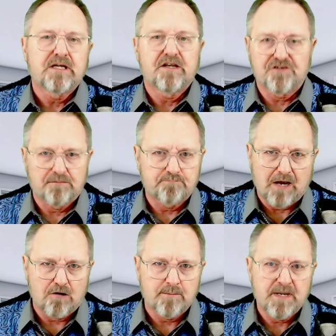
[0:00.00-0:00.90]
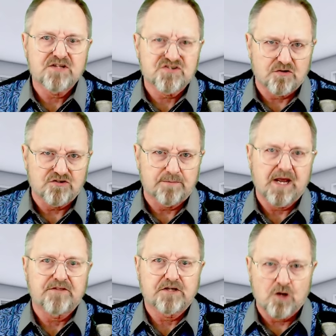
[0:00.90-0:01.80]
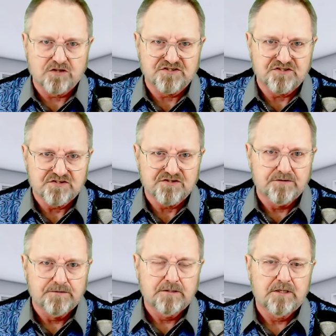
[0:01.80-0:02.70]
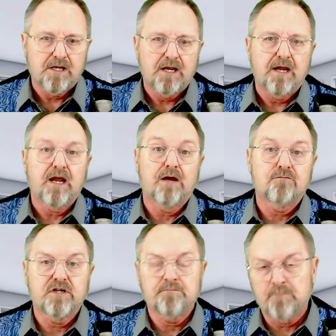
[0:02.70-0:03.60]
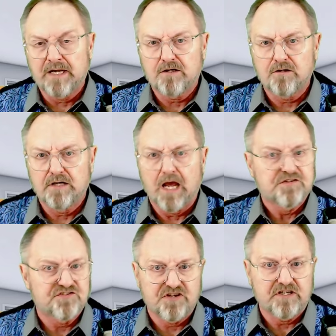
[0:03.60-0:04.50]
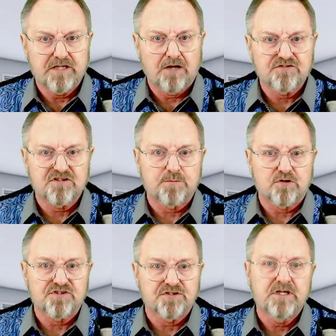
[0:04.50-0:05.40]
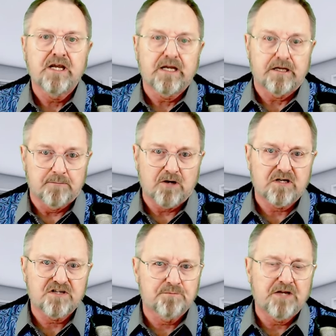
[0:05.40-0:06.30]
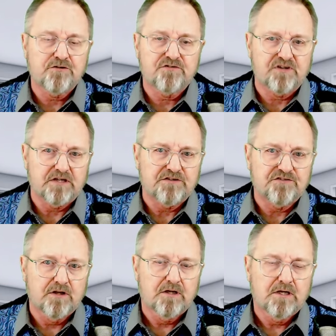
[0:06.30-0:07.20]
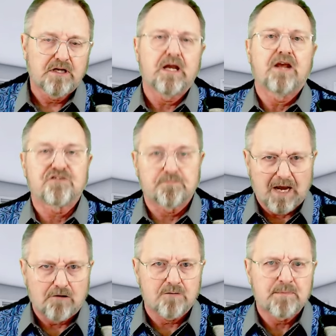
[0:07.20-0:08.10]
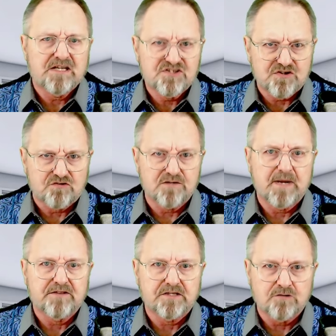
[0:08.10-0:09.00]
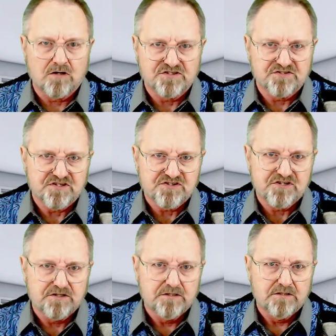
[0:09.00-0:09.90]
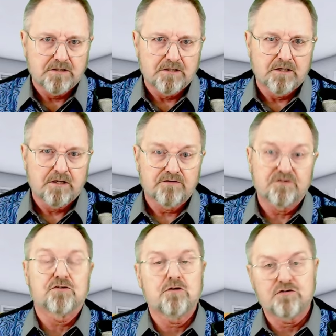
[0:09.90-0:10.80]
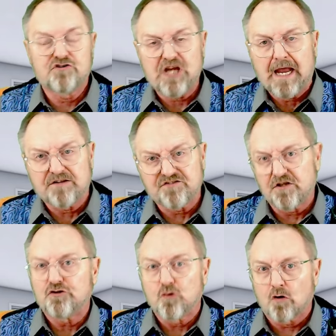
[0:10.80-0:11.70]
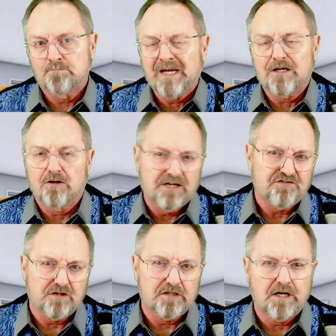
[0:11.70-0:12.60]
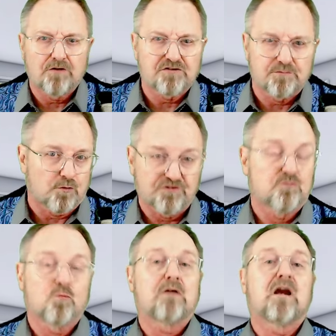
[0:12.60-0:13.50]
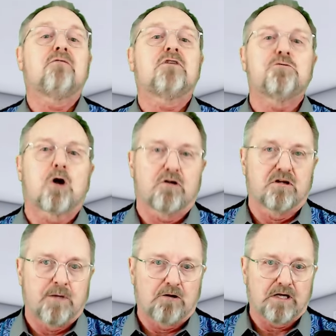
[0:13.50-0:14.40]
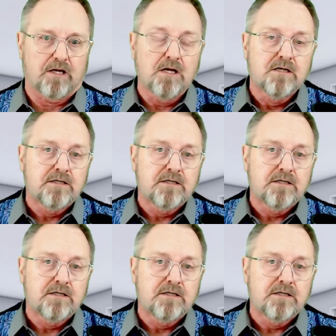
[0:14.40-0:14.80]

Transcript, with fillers: is a power mad sociopathic narcissist. Every mayor and city council person in America's major cities is a power mad sociopathic narcissist. There's a good chance that your mayor and city council person, wherever you are in America,